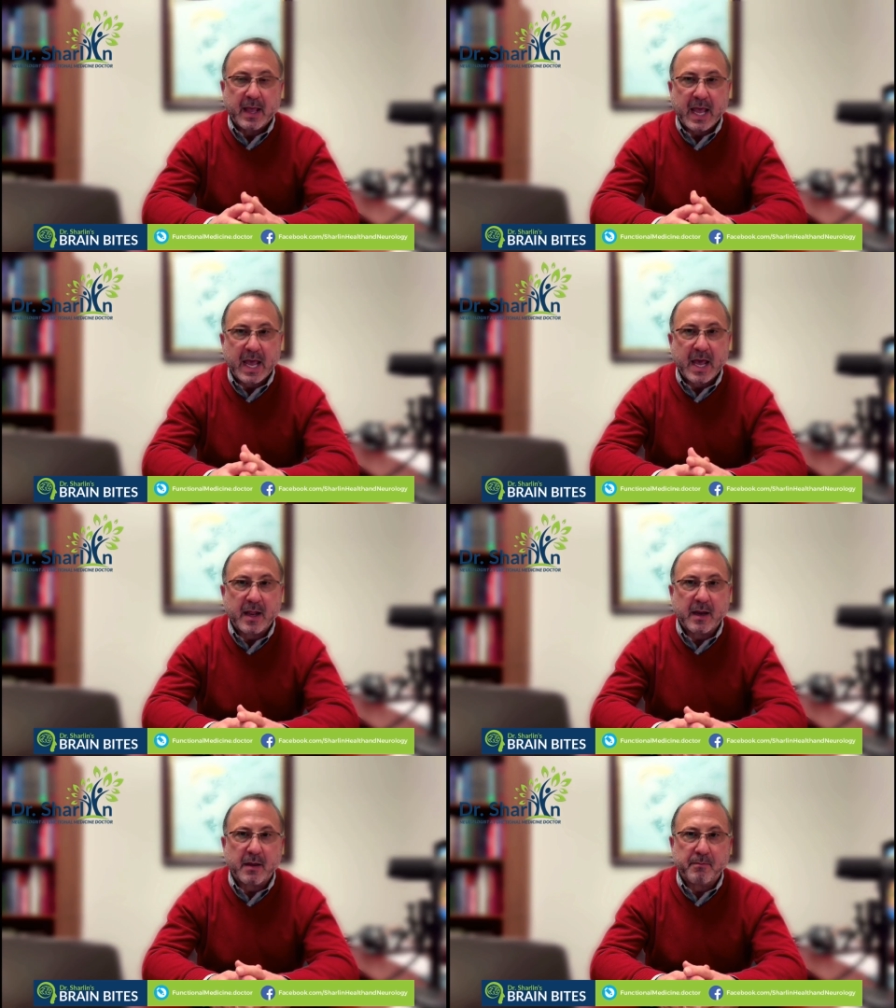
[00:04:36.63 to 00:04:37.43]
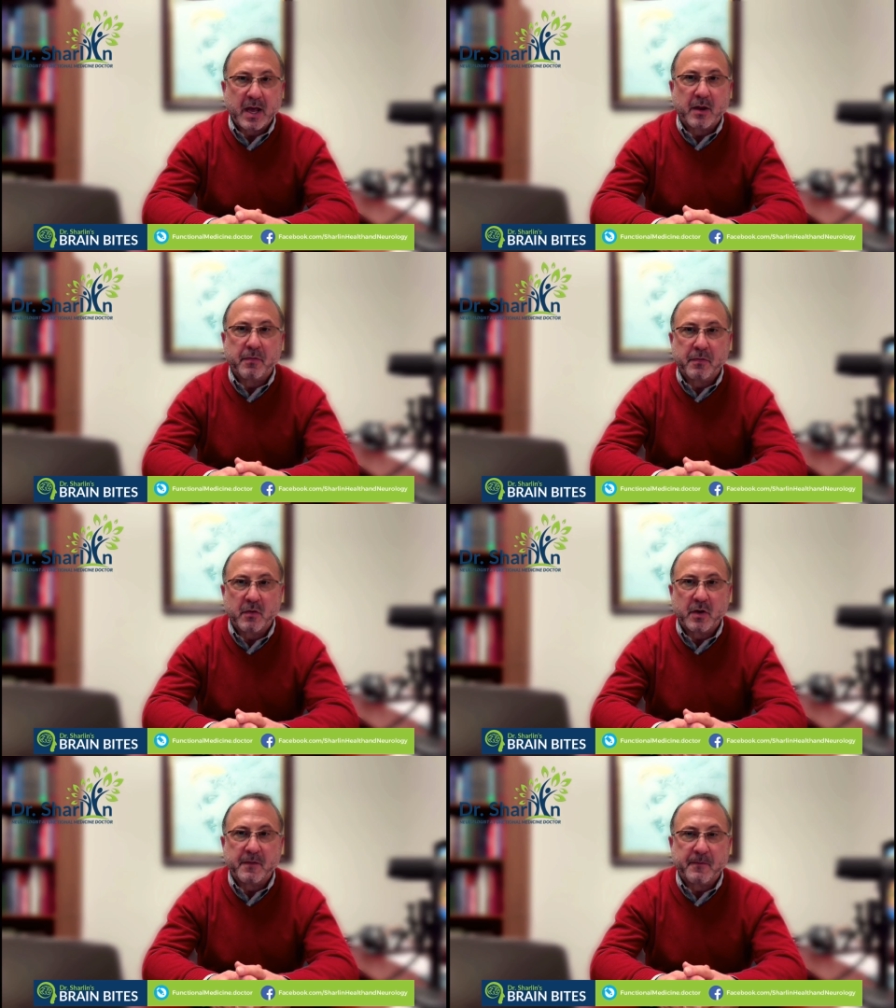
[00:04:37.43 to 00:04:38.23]
had about a
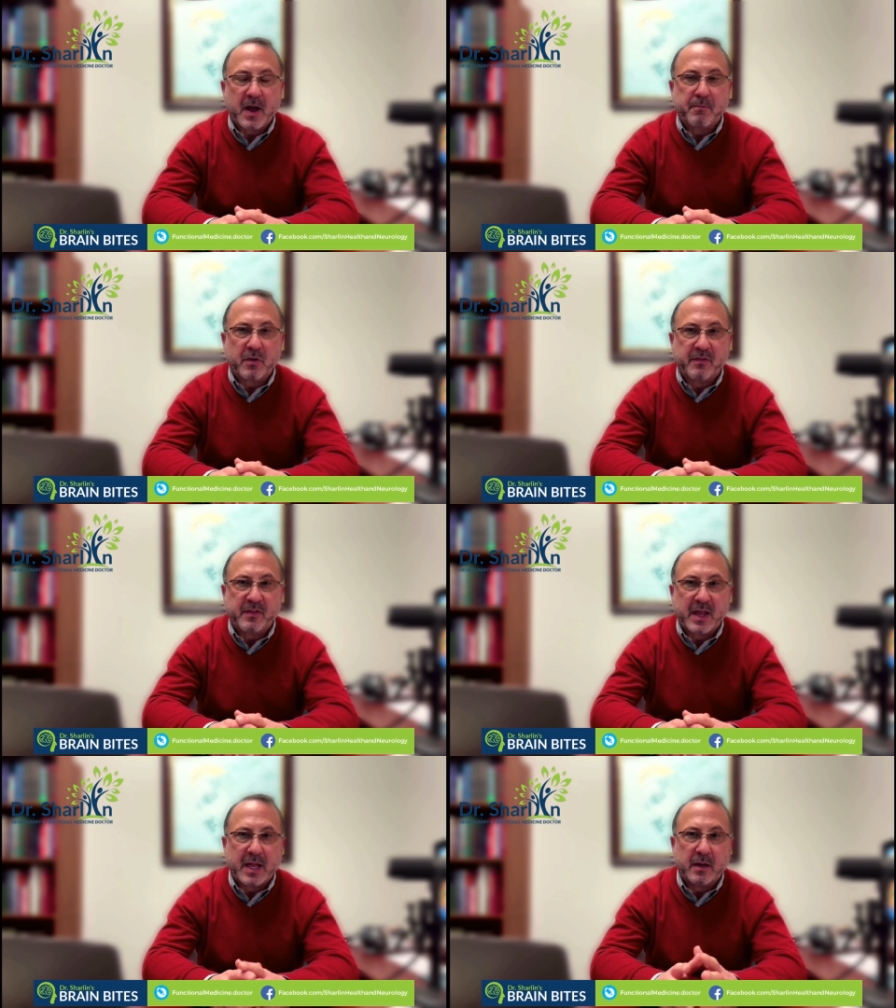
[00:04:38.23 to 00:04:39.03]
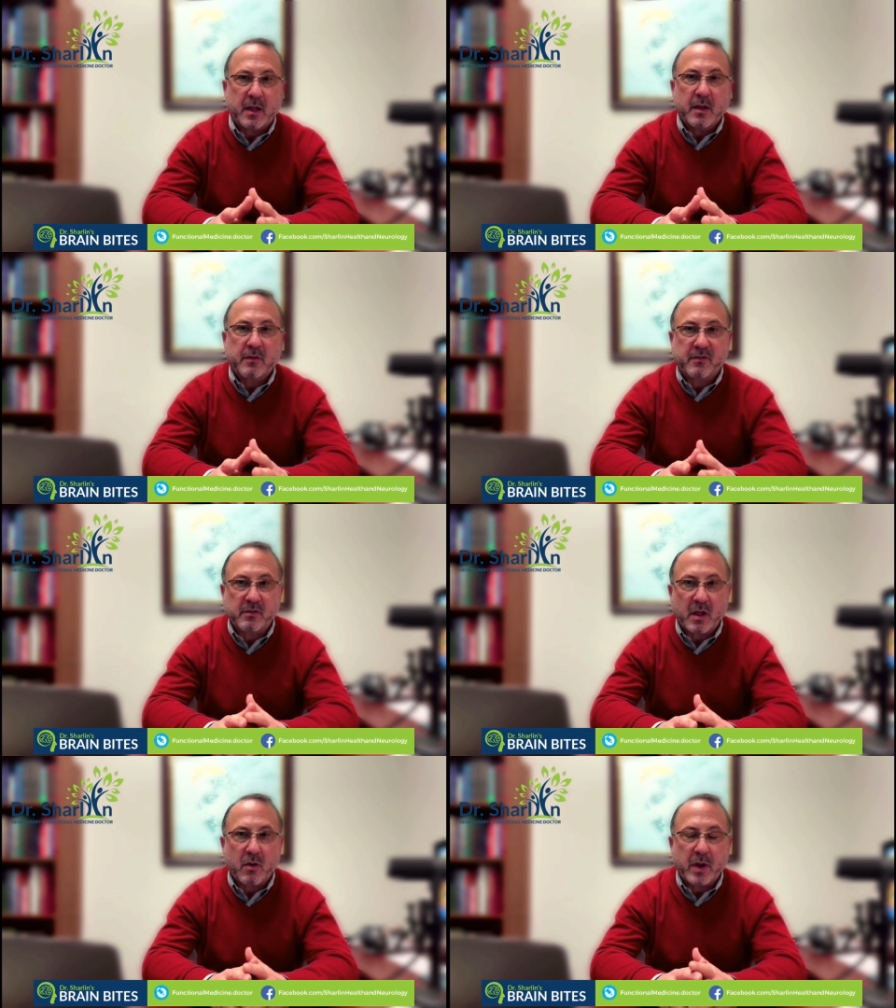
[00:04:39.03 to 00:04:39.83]
35%
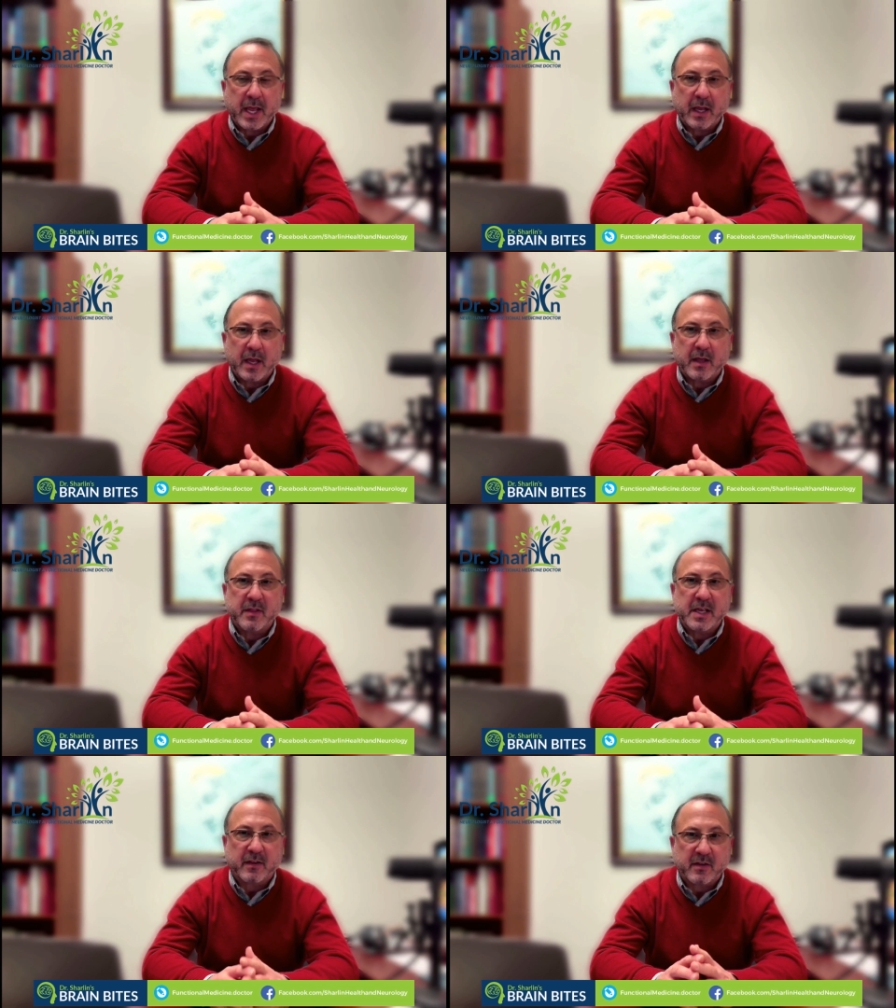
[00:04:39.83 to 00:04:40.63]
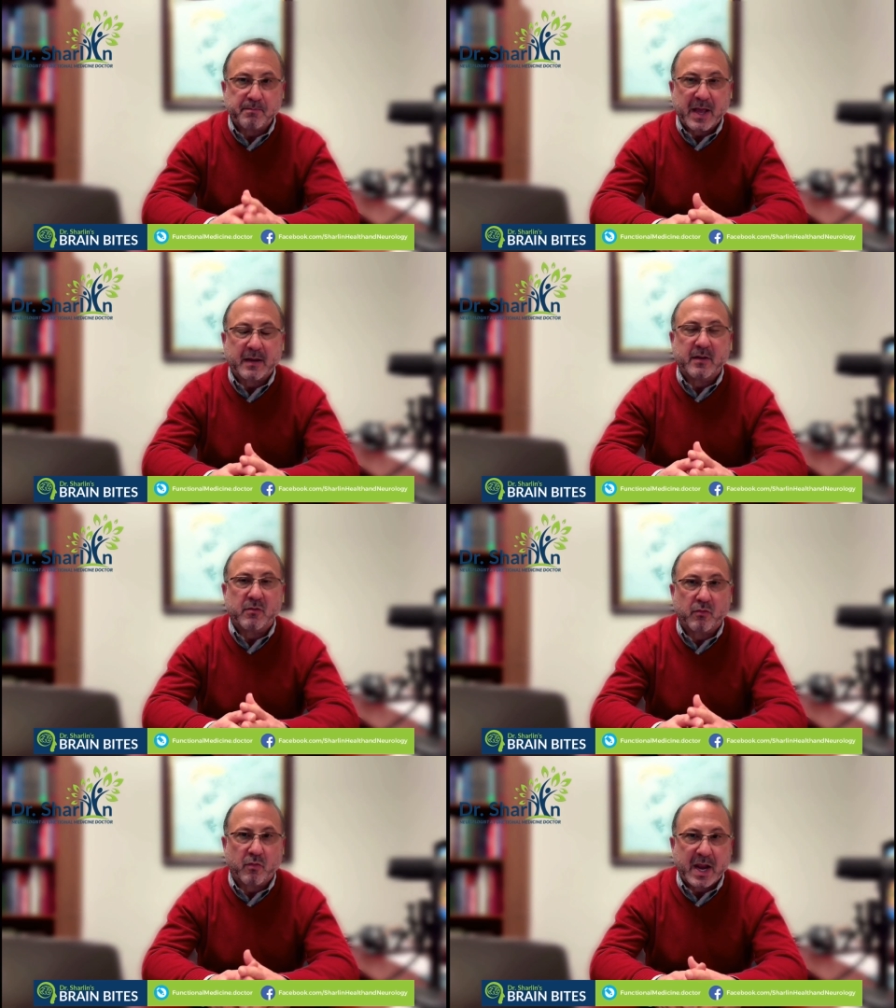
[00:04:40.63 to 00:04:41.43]
slowing in the
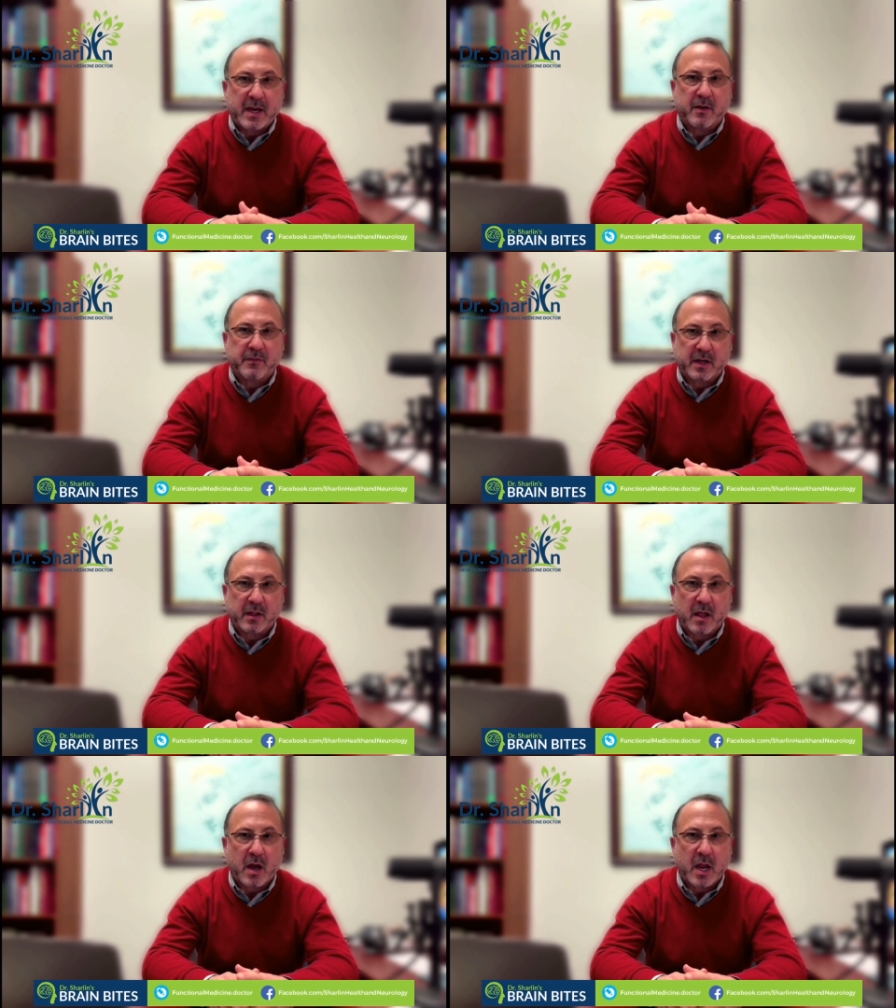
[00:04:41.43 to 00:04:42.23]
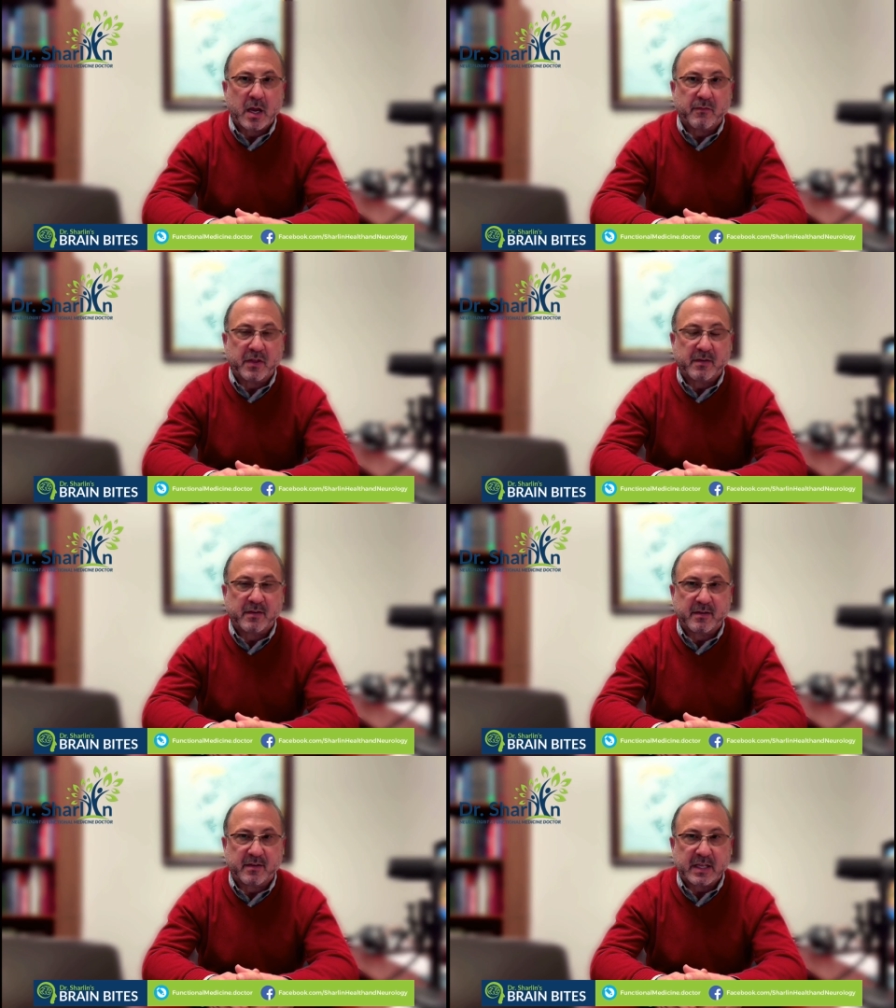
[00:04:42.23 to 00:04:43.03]
expected rate of decline of
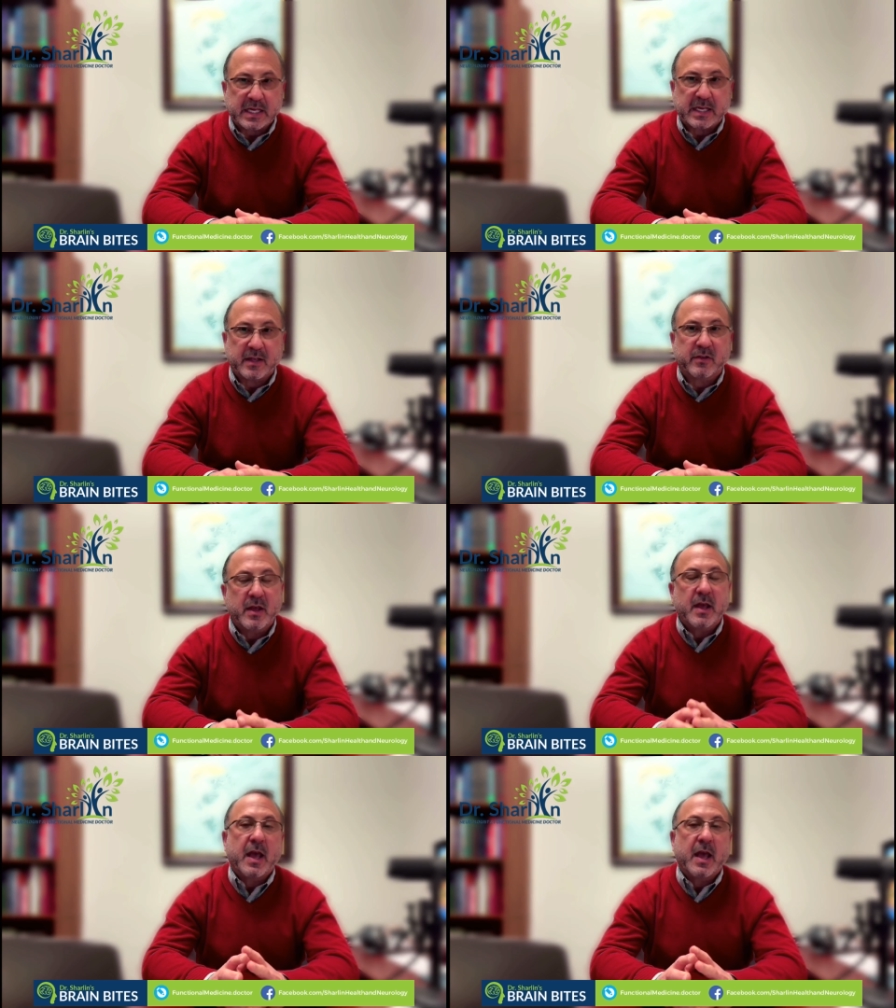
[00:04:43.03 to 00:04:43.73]
this disease